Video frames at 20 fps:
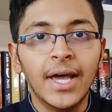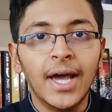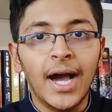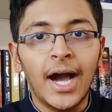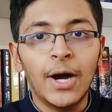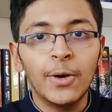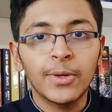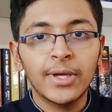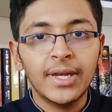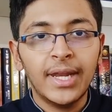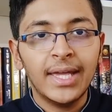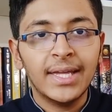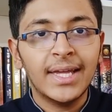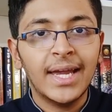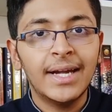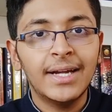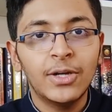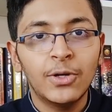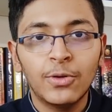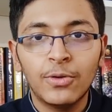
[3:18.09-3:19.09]
How can I
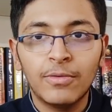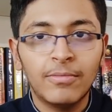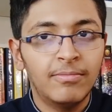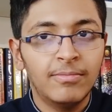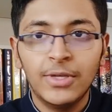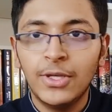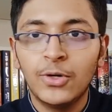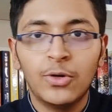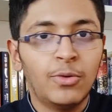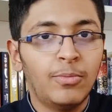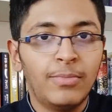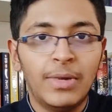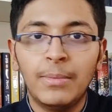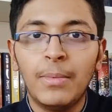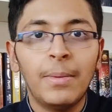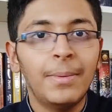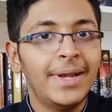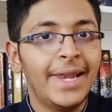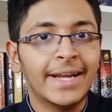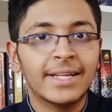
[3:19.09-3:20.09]
get,
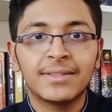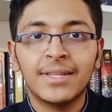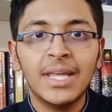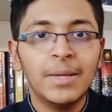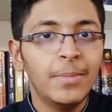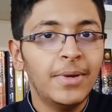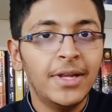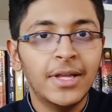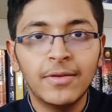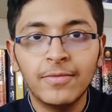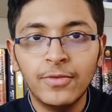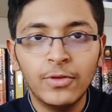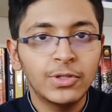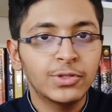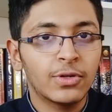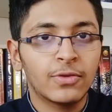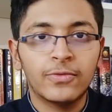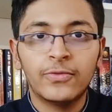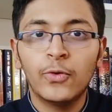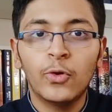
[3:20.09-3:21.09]
maybe like 3 million views
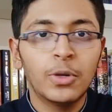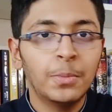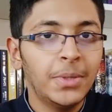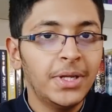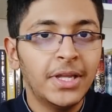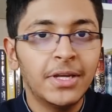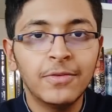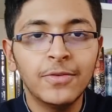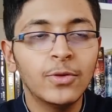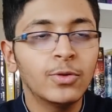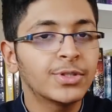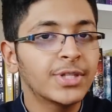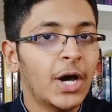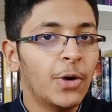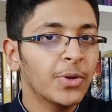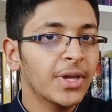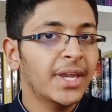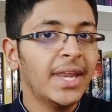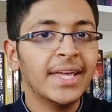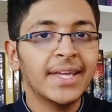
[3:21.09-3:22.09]
or 4 million views?
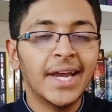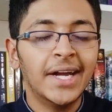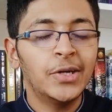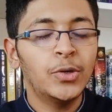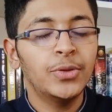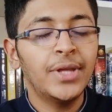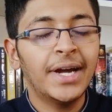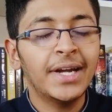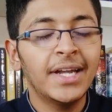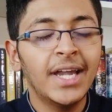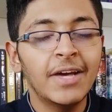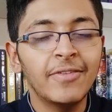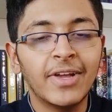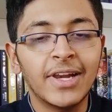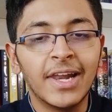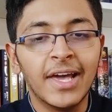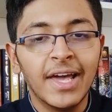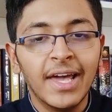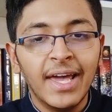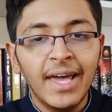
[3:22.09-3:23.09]
How can I get to that level?